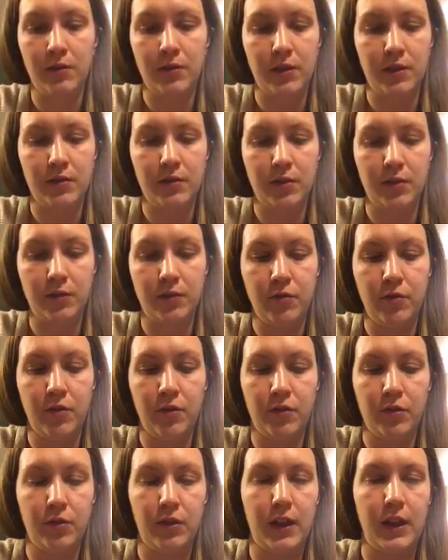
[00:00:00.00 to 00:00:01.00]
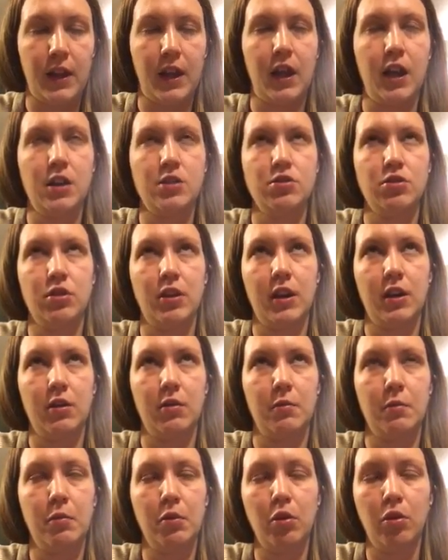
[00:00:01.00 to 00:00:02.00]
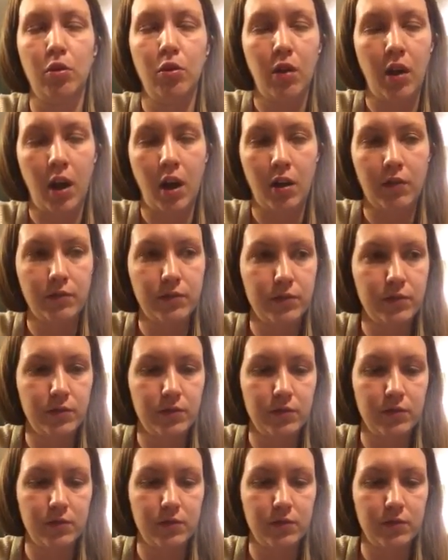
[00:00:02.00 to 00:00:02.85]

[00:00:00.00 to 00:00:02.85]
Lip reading: I don't know if you've ever like had your nail pull off.